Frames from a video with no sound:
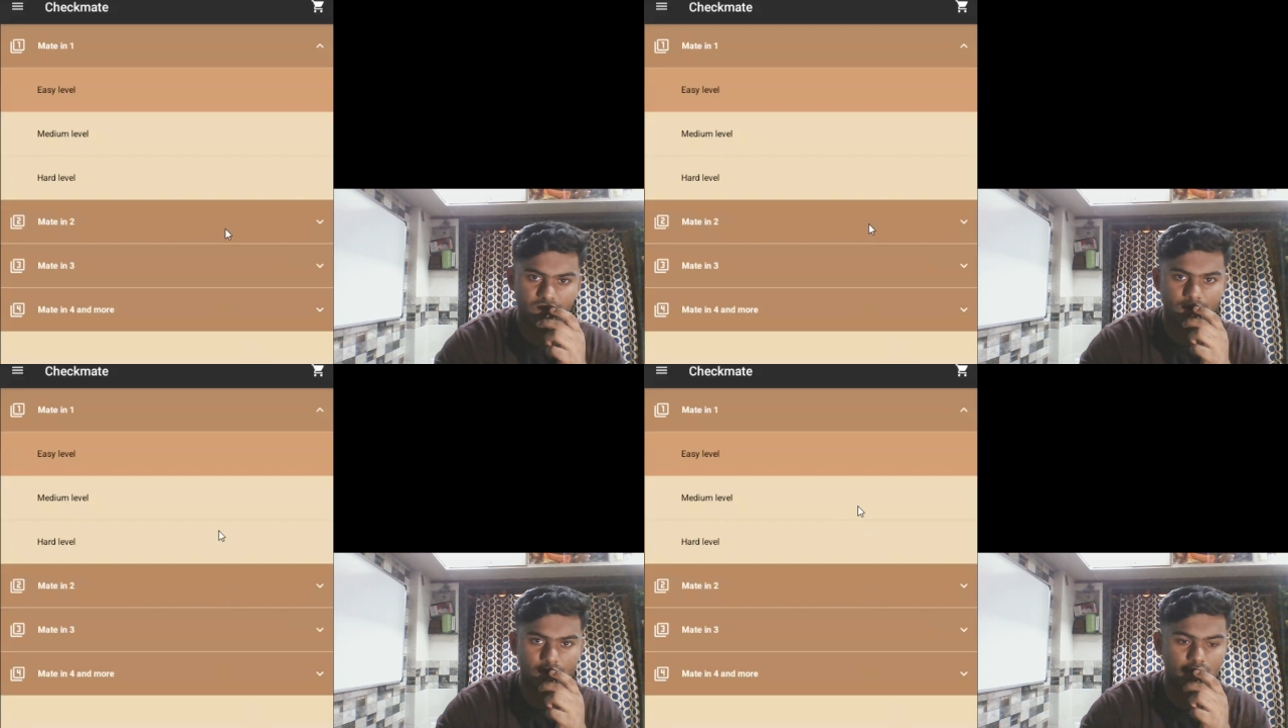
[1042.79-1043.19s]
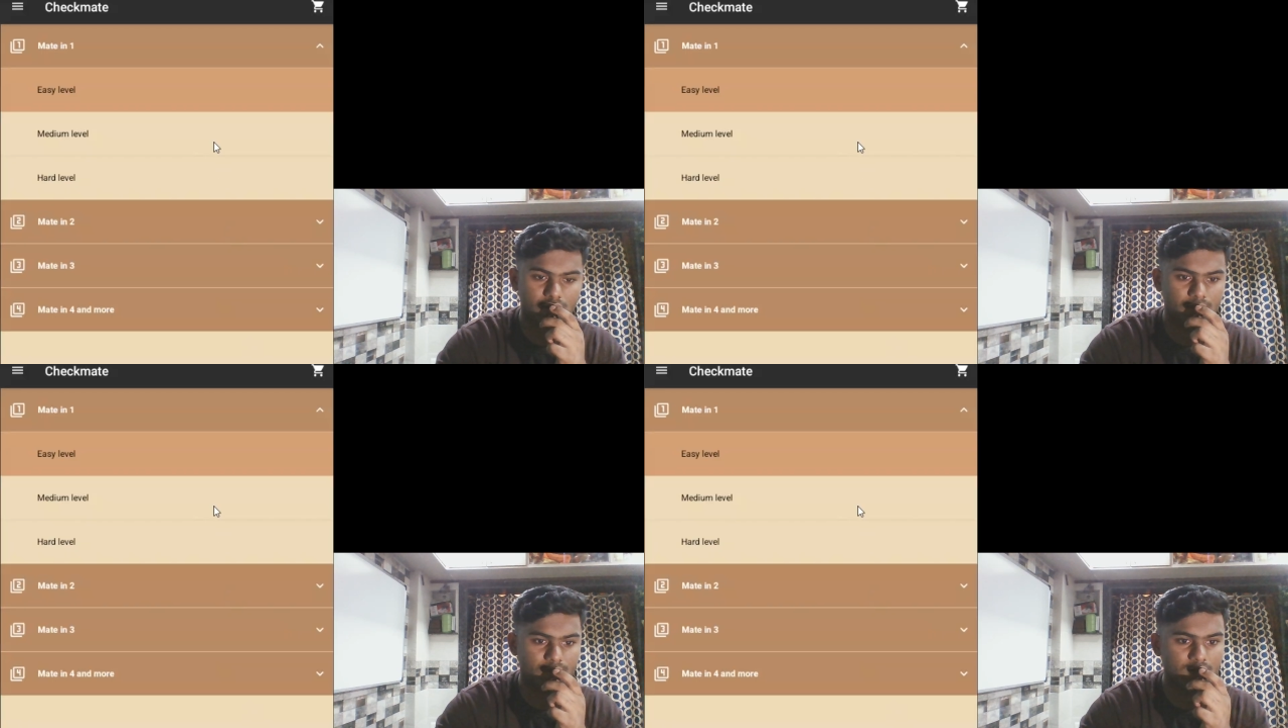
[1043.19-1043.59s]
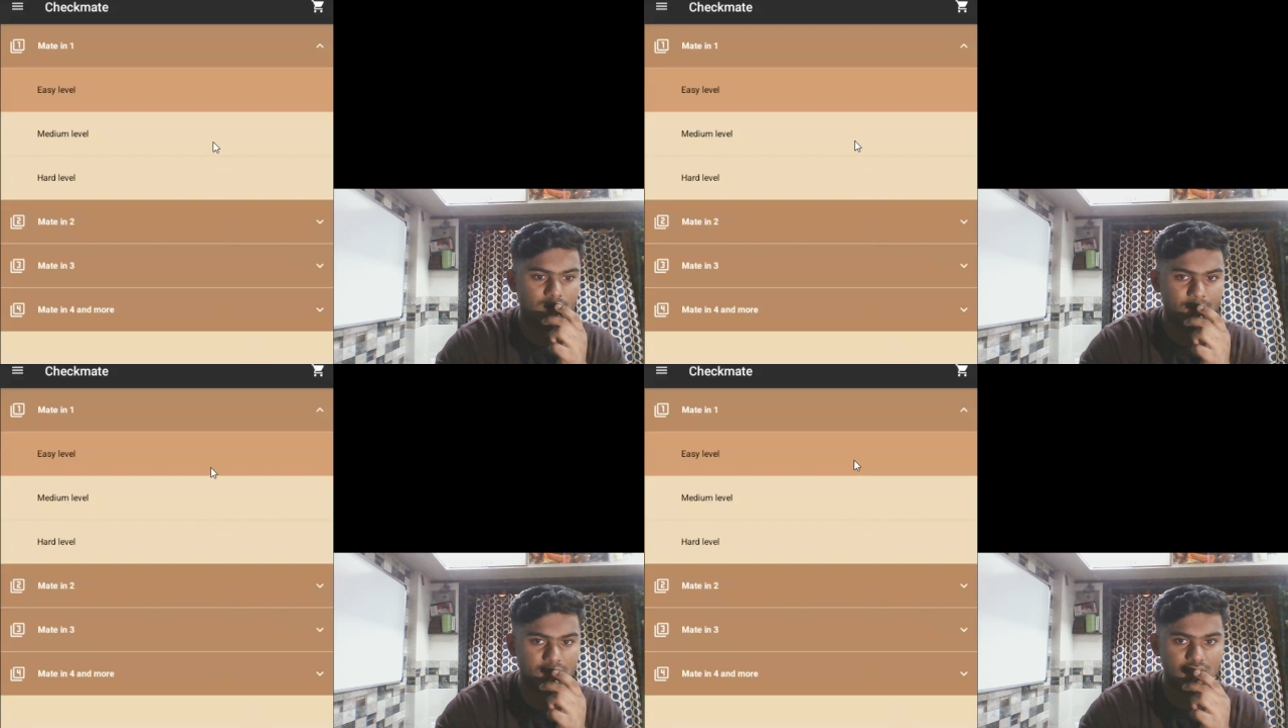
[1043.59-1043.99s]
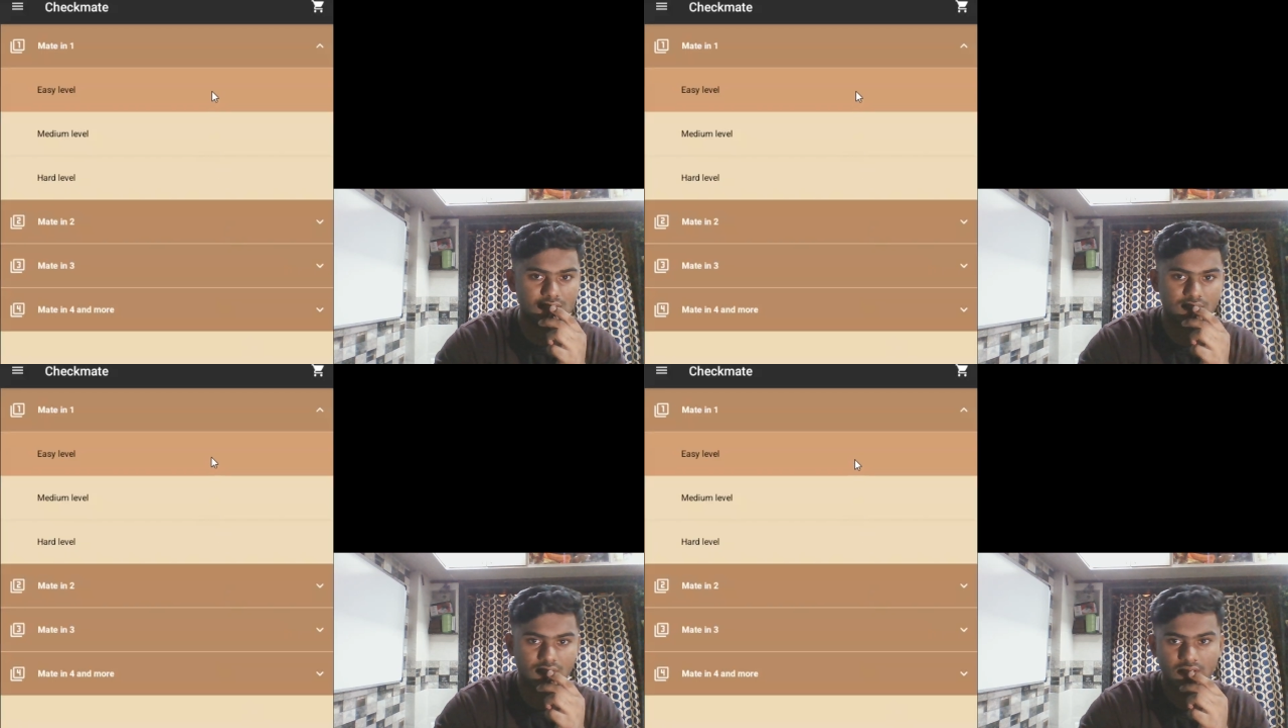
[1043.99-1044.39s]
for 100
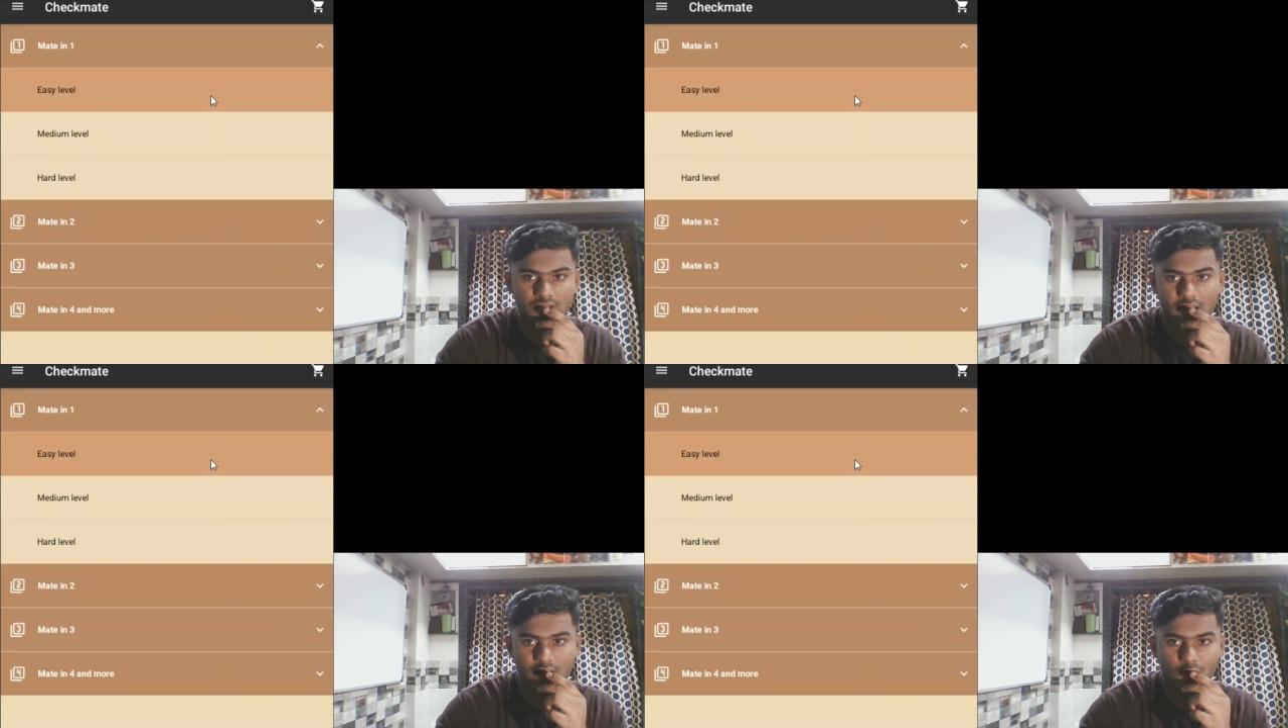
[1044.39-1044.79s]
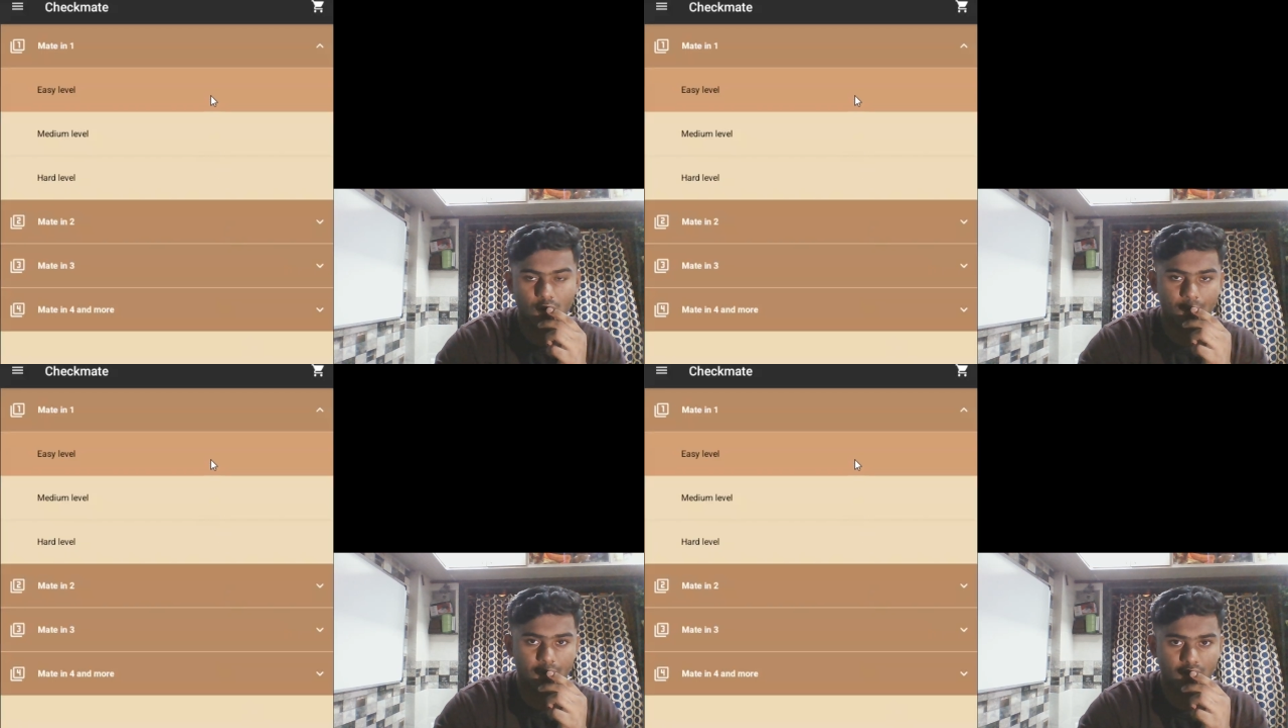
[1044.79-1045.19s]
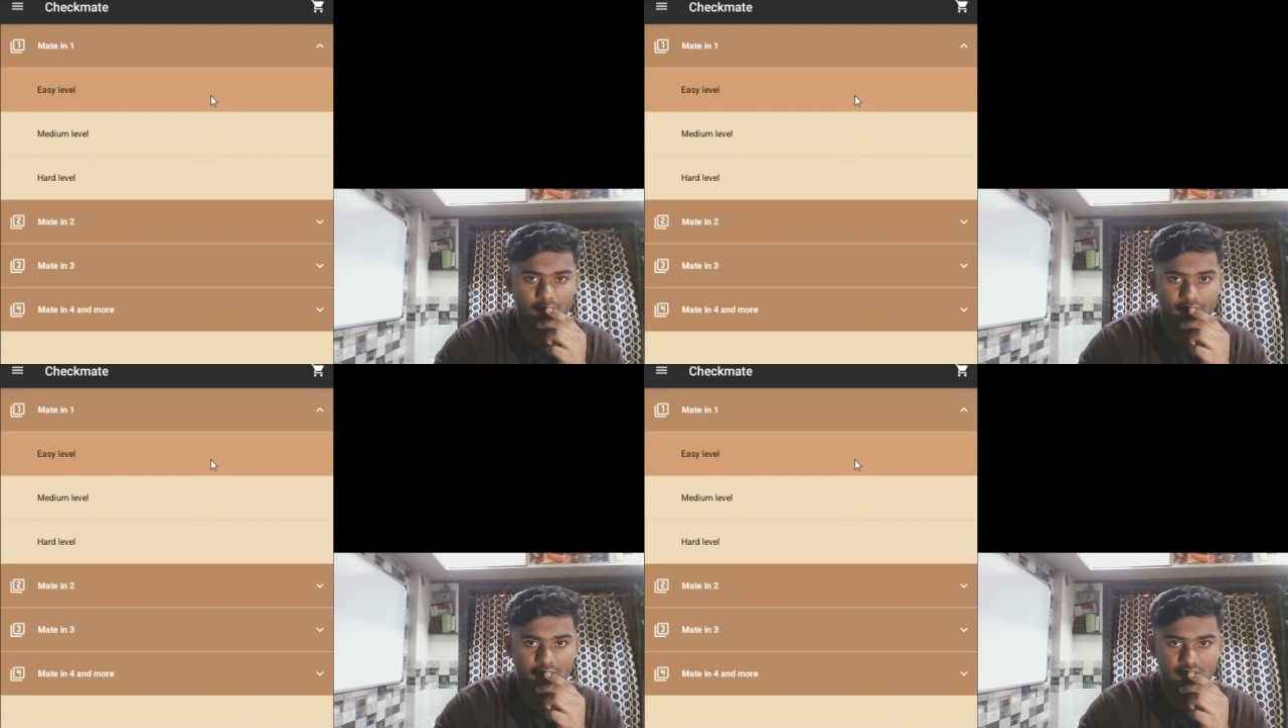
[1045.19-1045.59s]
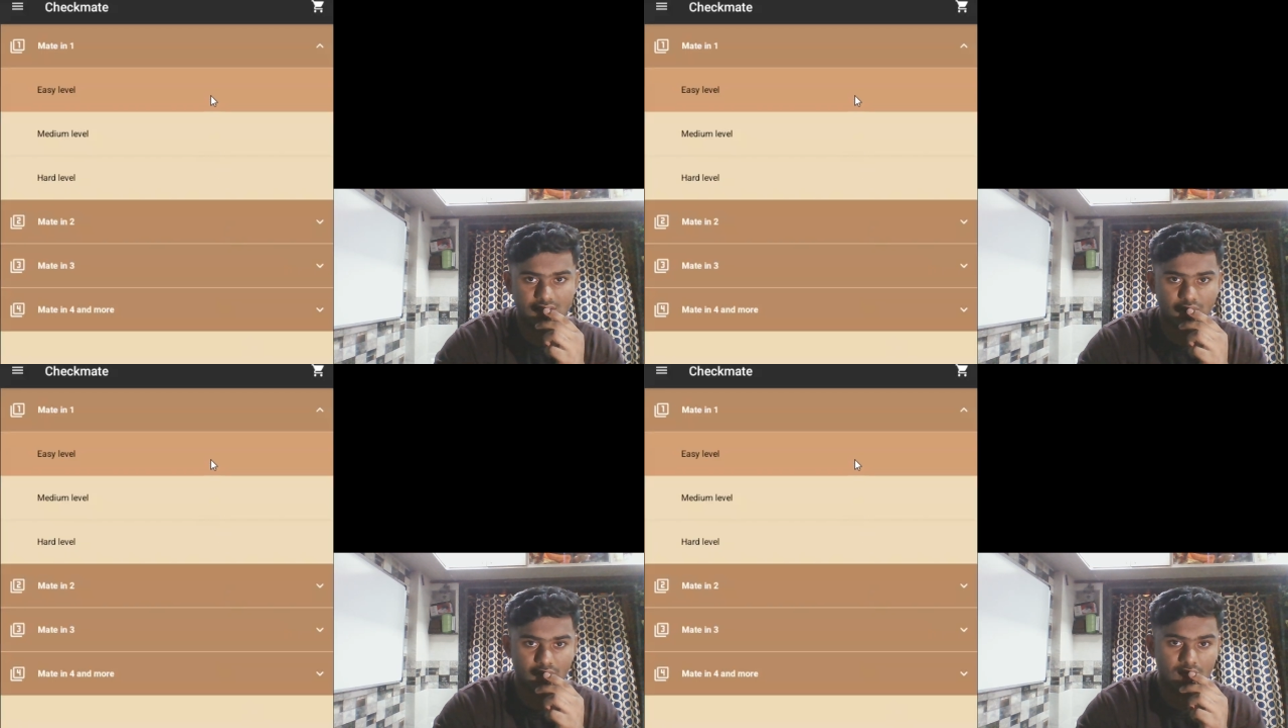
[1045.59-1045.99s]
puzzles. I hope you have
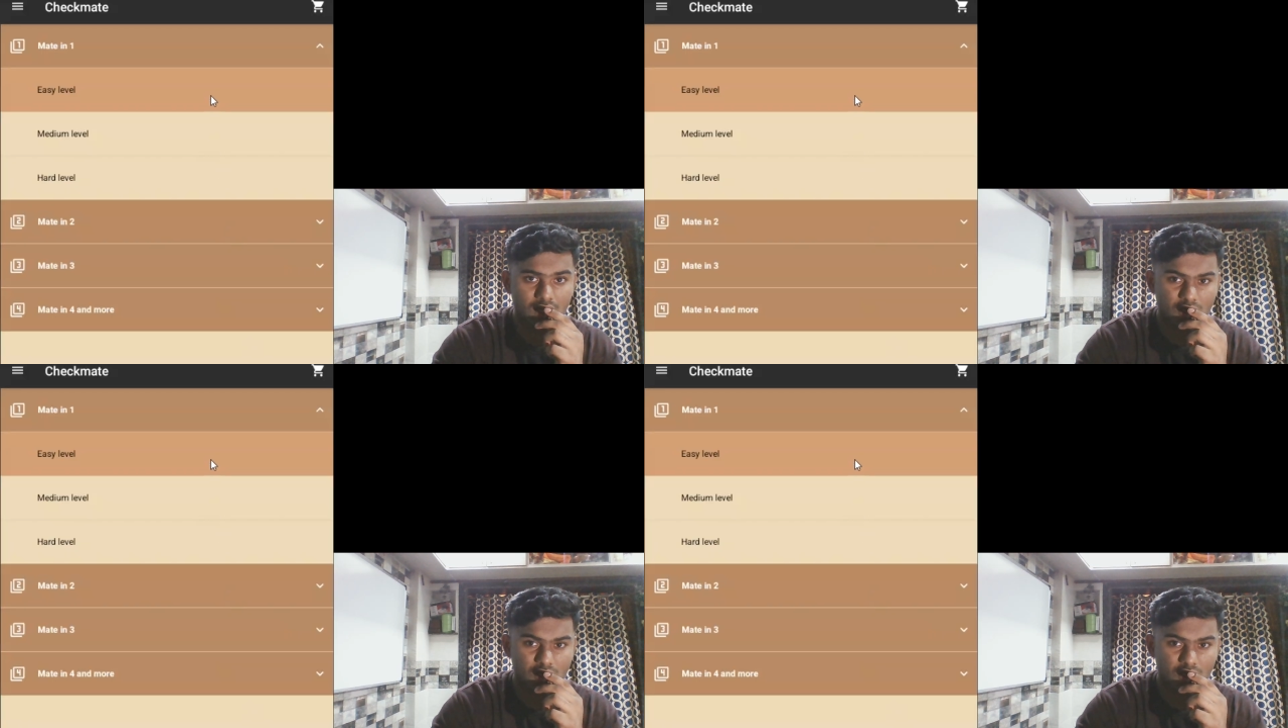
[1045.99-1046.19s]
understood.